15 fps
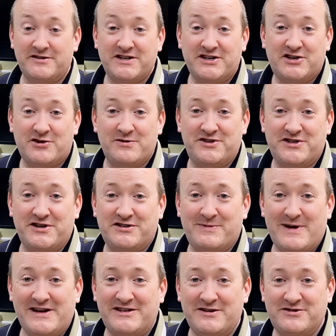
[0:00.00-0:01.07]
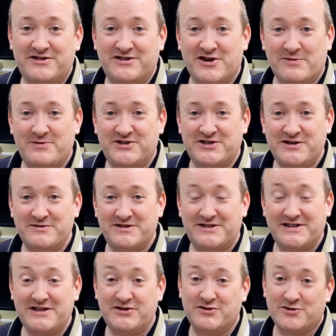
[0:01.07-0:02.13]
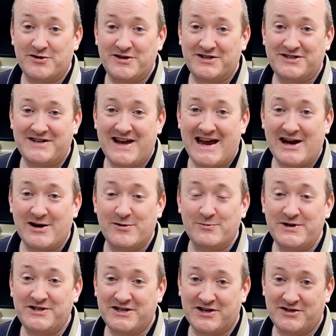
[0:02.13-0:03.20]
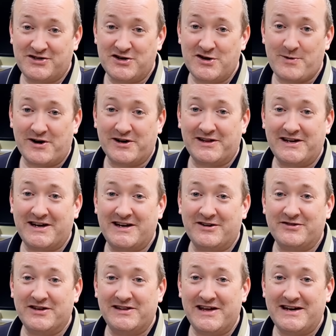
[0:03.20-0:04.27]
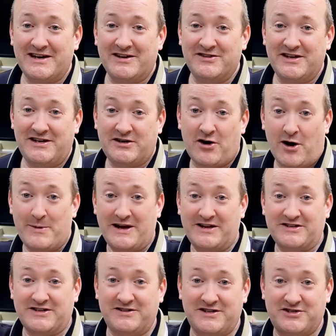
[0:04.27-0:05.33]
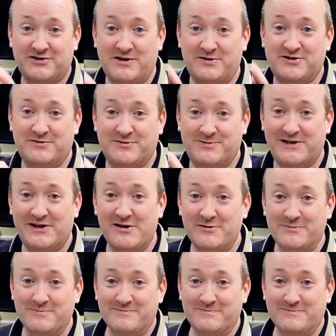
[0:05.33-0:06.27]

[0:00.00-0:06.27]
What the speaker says: I'd encourage you to make use of this opportunity and join us now, which you can do by clicking on the link in the comments and descriptions below.